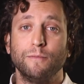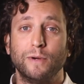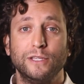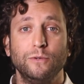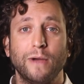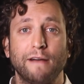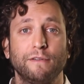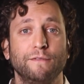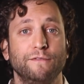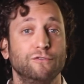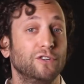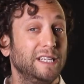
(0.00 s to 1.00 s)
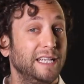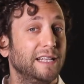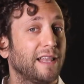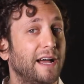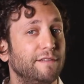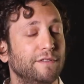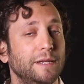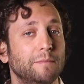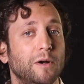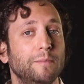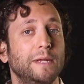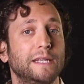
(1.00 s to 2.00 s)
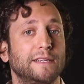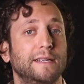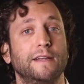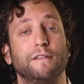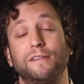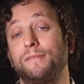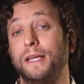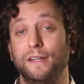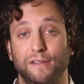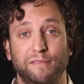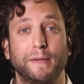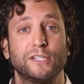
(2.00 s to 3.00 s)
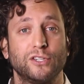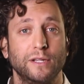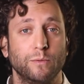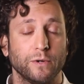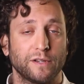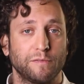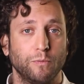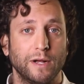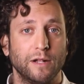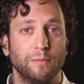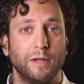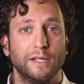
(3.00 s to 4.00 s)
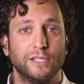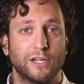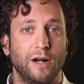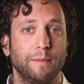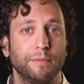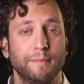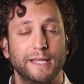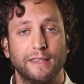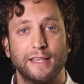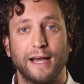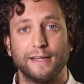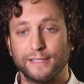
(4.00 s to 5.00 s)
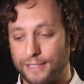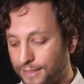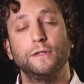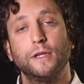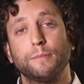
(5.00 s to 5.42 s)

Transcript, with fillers: when you have a really lively moment, it, is, it especially works well to complement that.